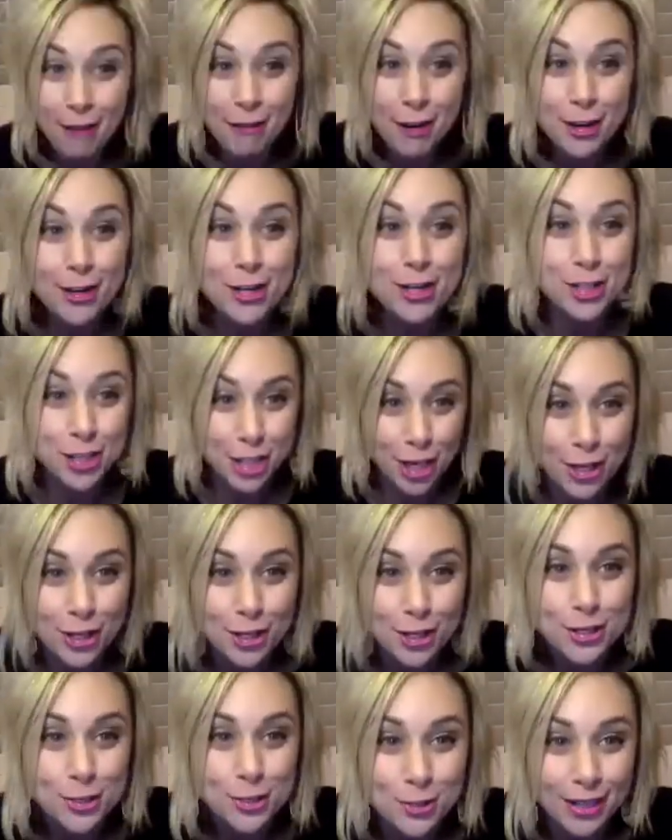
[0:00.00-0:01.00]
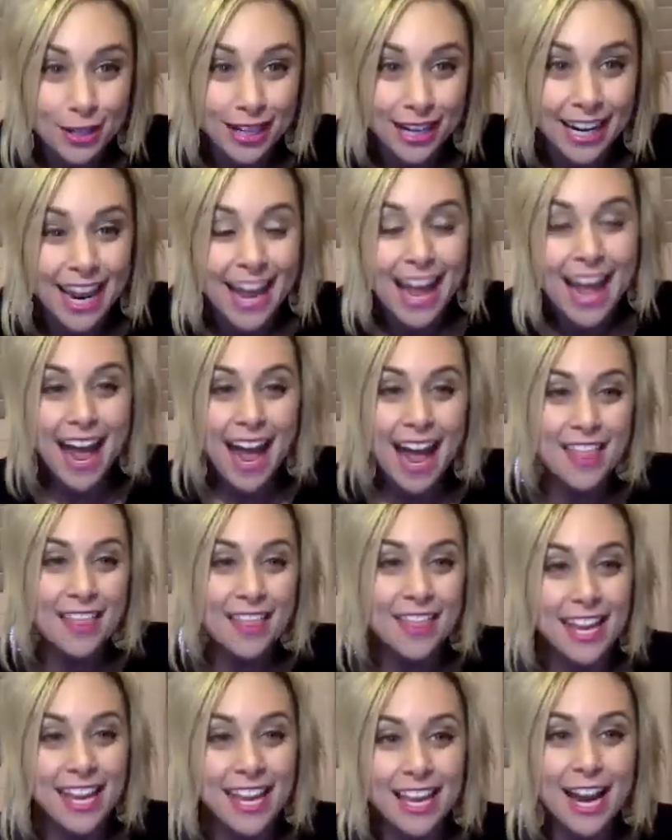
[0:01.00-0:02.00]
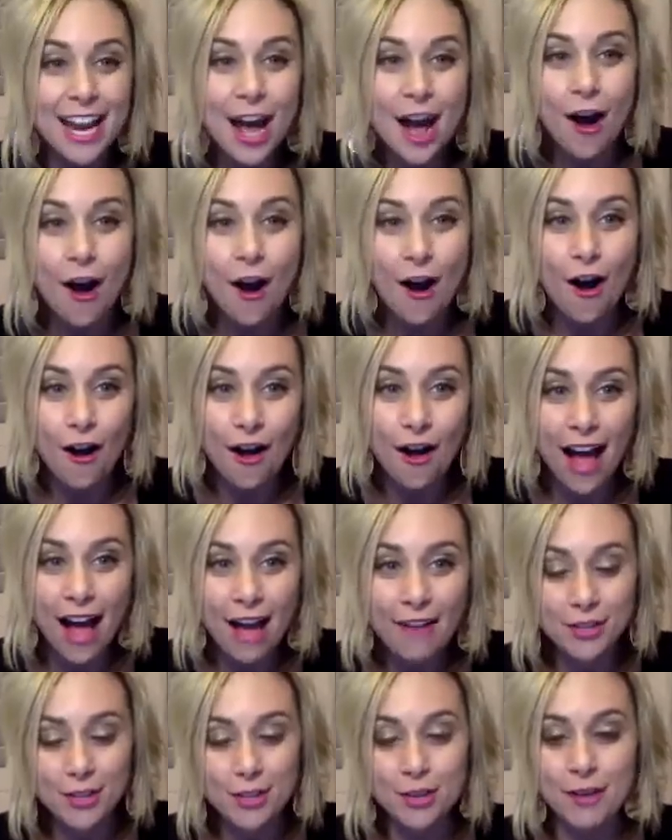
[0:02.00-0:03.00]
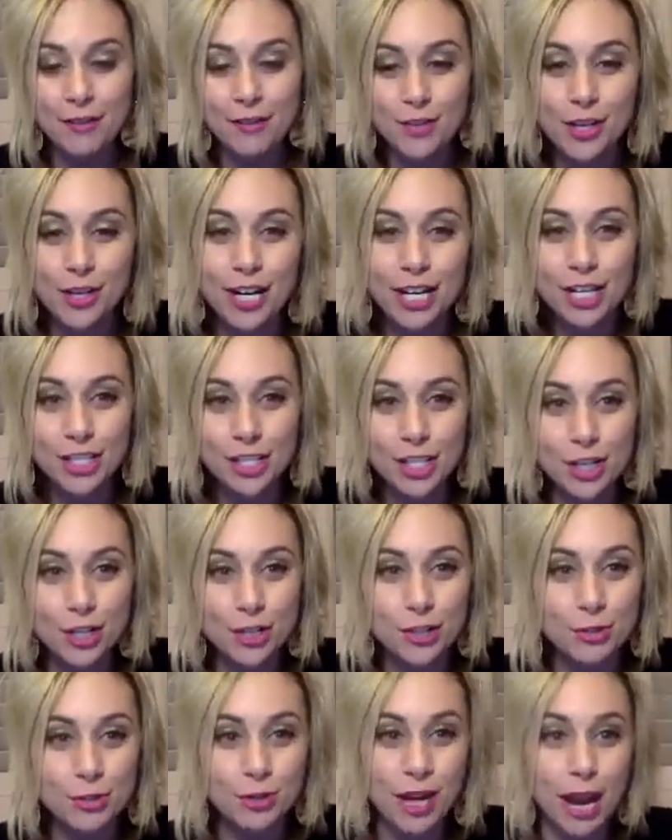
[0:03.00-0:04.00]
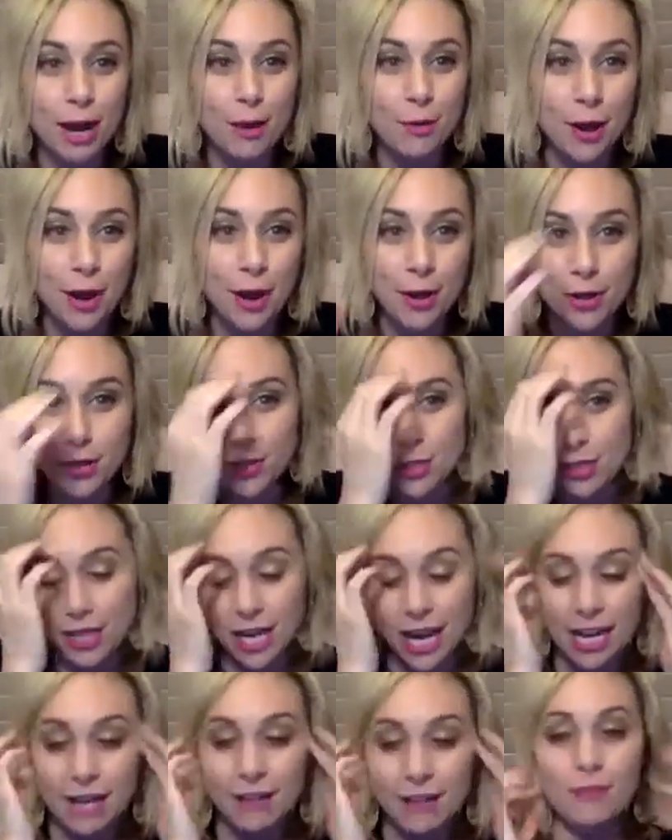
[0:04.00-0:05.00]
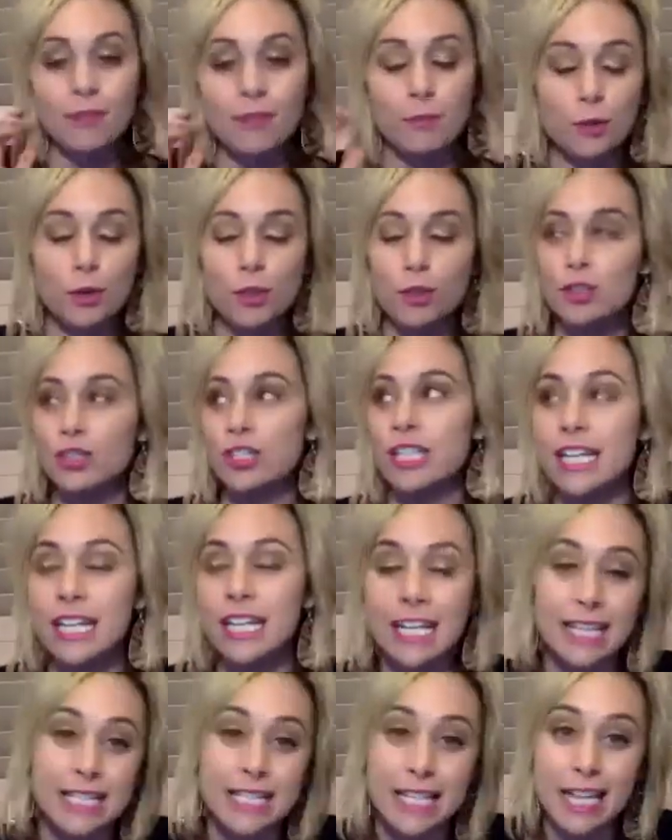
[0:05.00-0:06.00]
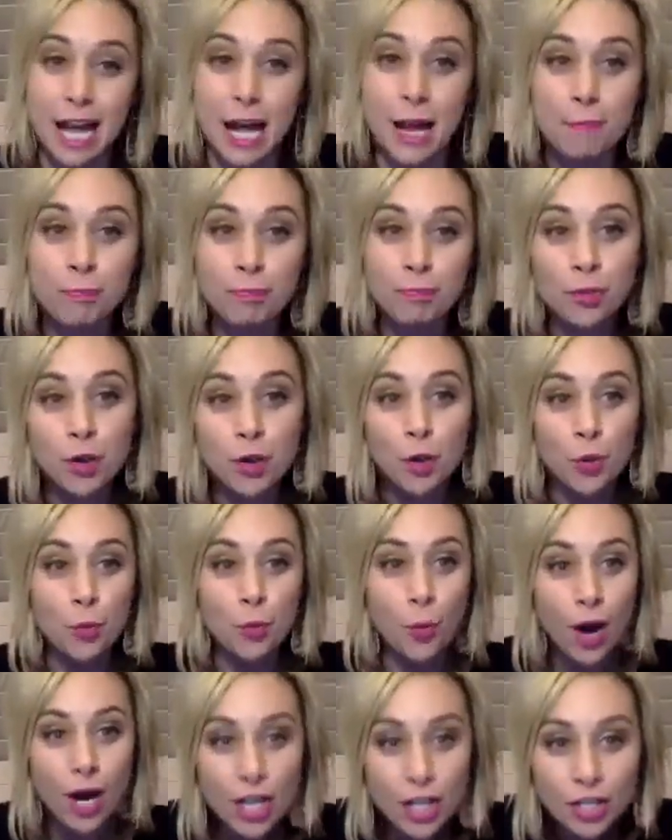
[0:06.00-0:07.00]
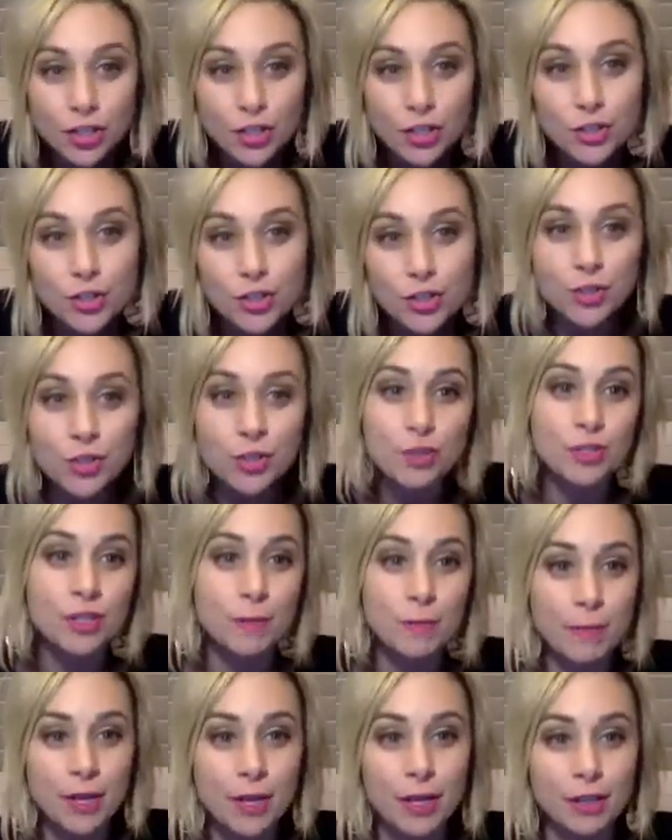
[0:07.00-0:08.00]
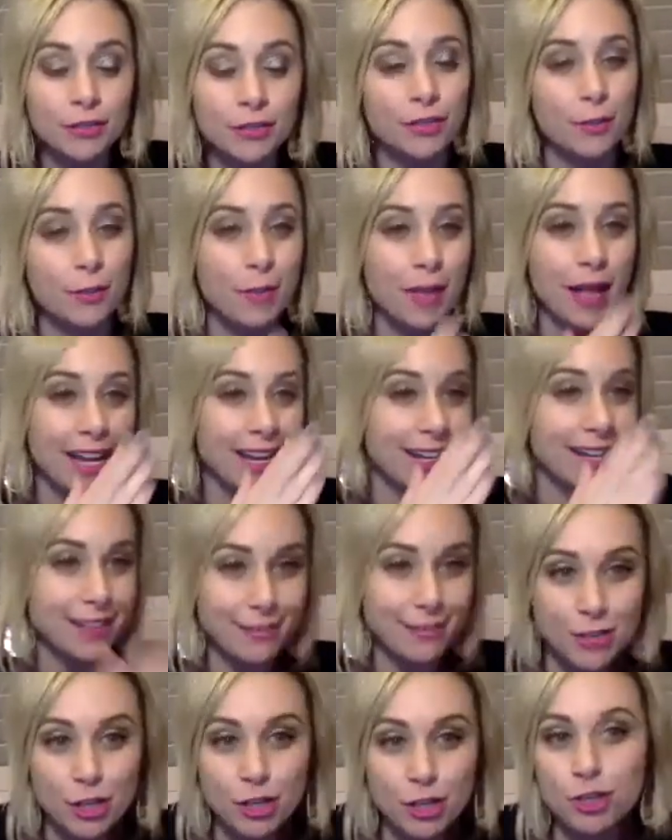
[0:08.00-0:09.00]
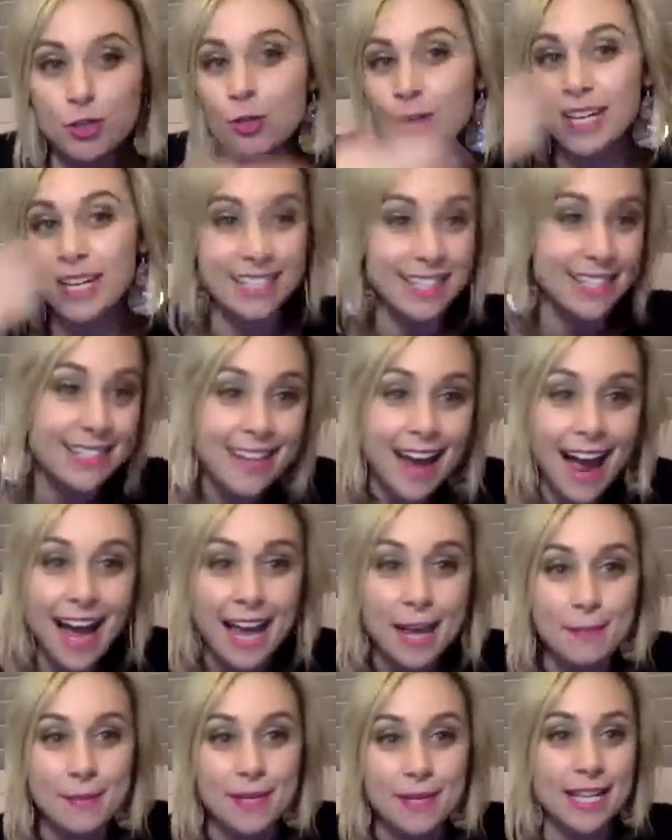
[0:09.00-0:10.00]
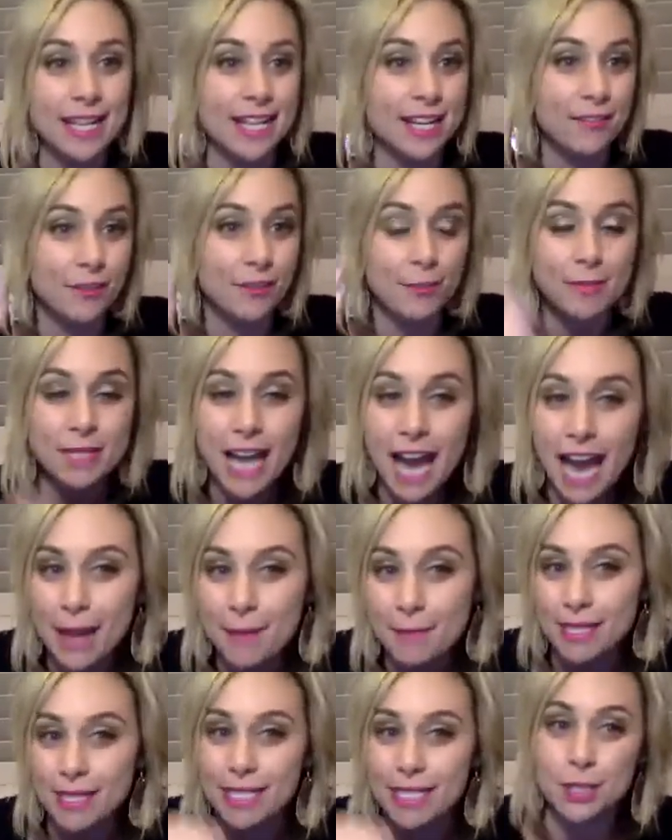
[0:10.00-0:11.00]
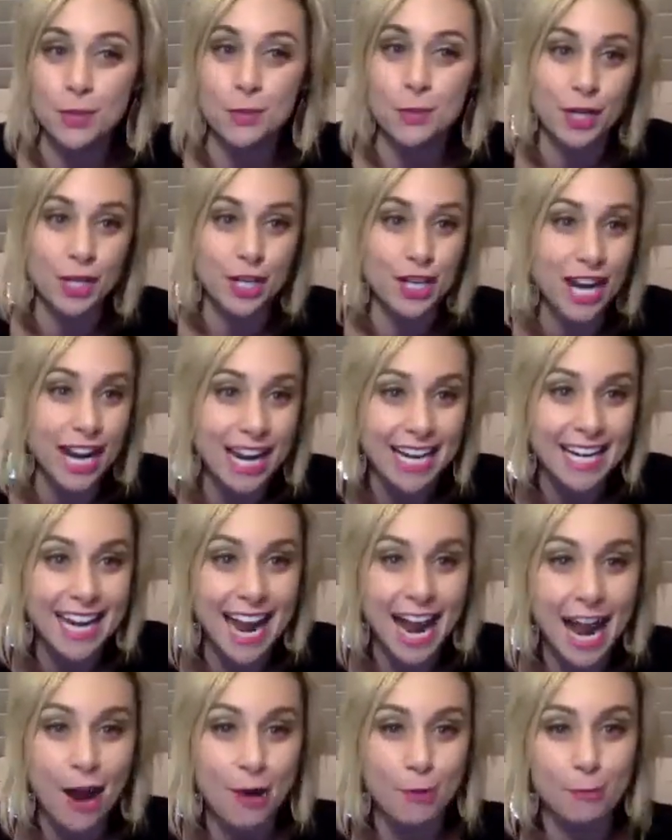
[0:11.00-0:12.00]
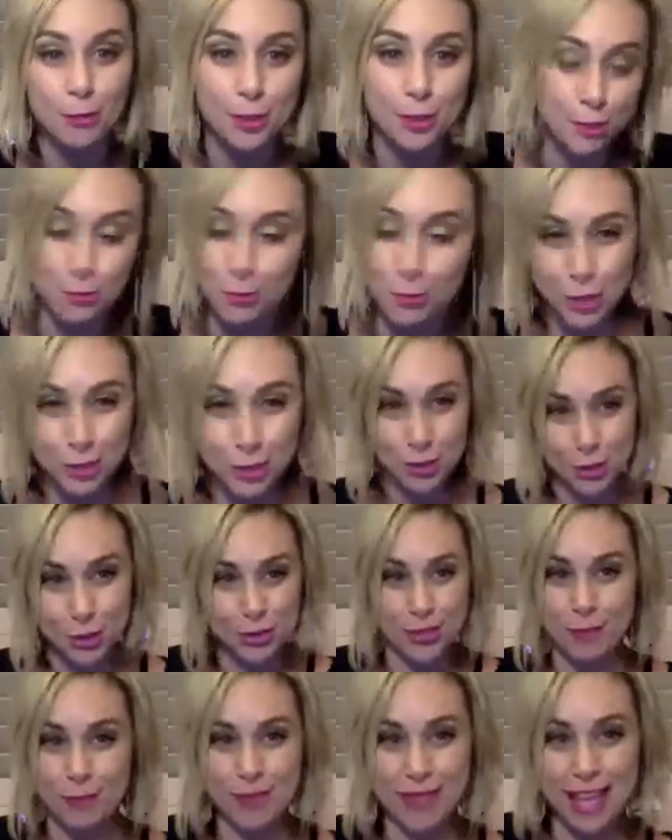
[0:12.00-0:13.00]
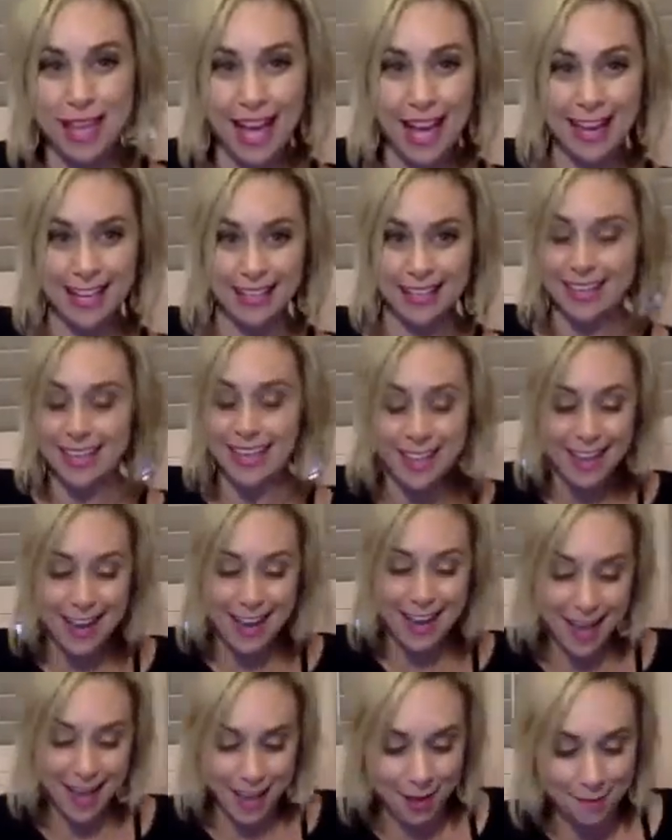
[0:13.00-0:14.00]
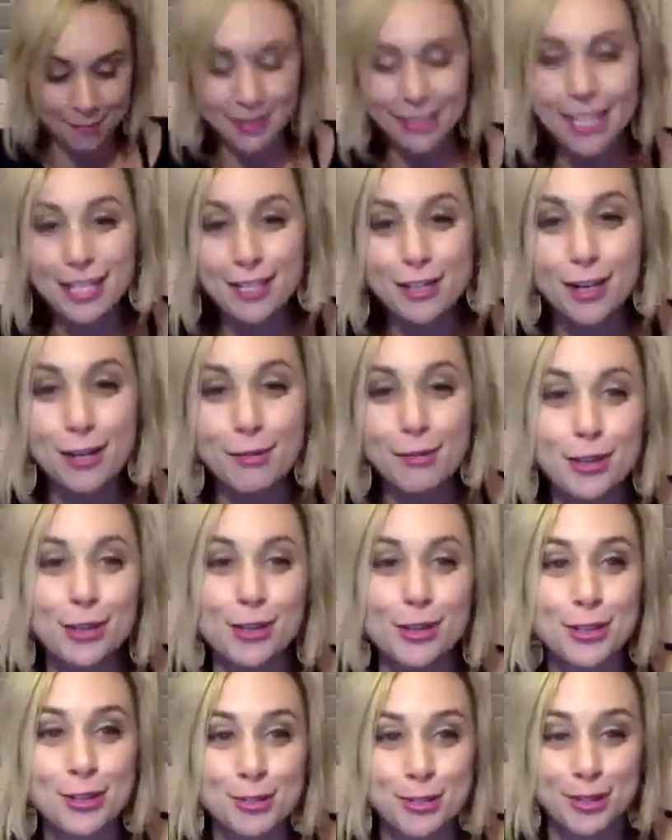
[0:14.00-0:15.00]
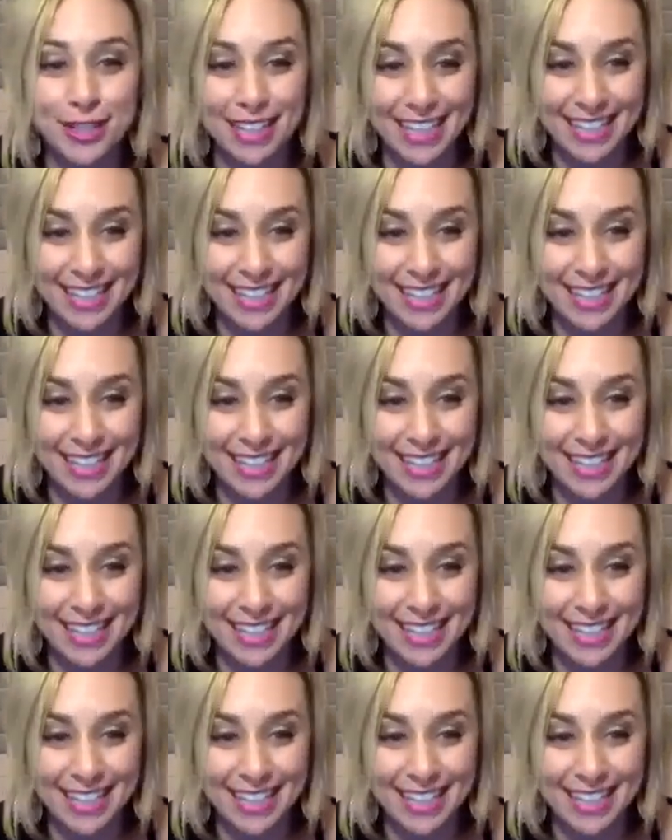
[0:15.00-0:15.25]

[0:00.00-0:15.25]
want you to share your story, and then I'll have you, after you kind of share your story, I kind of will dig into what did you do to build from like when you joined to Diamond, and from Diamond to where you're at now. We'll do some of that. And but let's start with your story.